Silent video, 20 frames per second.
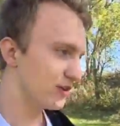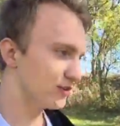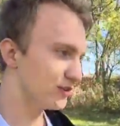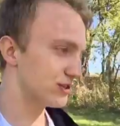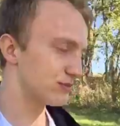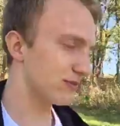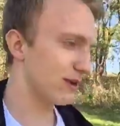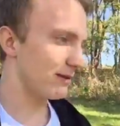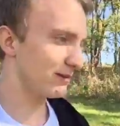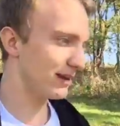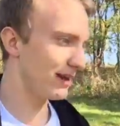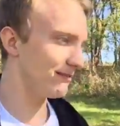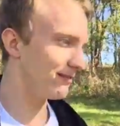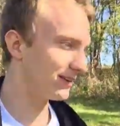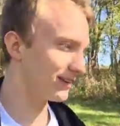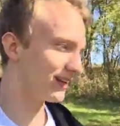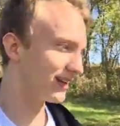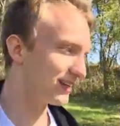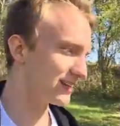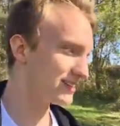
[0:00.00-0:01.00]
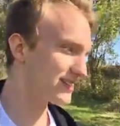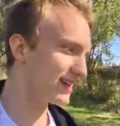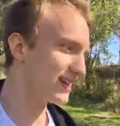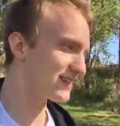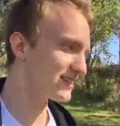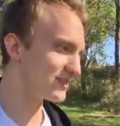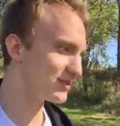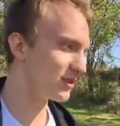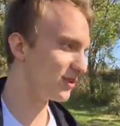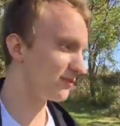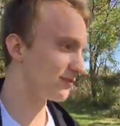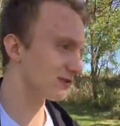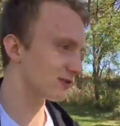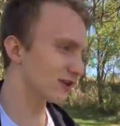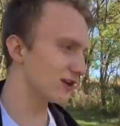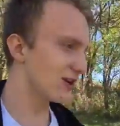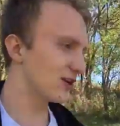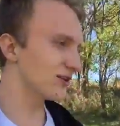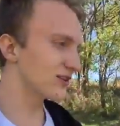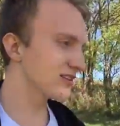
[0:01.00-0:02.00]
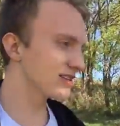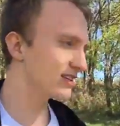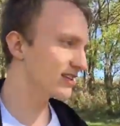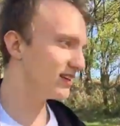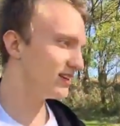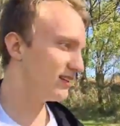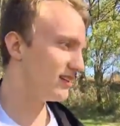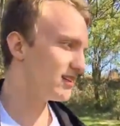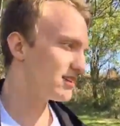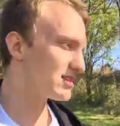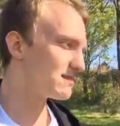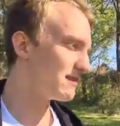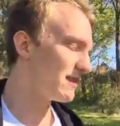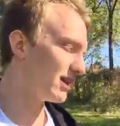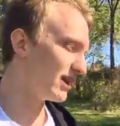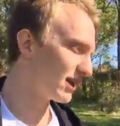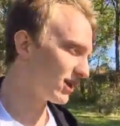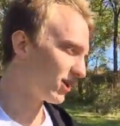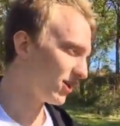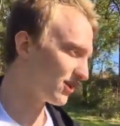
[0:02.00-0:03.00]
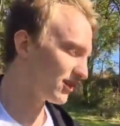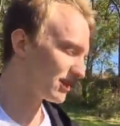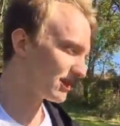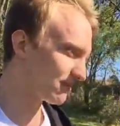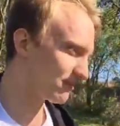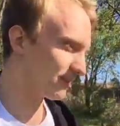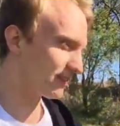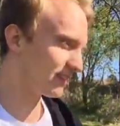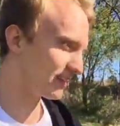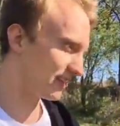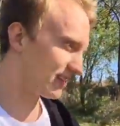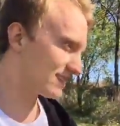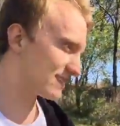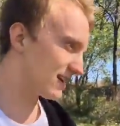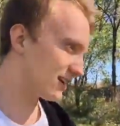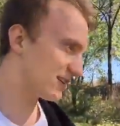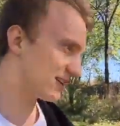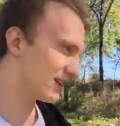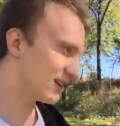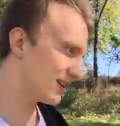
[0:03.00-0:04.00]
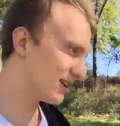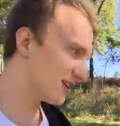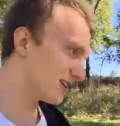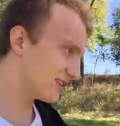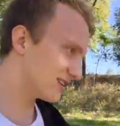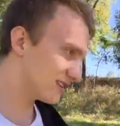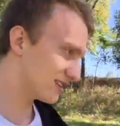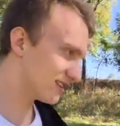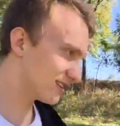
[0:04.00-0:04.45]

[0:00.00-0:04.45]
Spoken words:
She's probably having like a senses overload, smelling all the different things out here.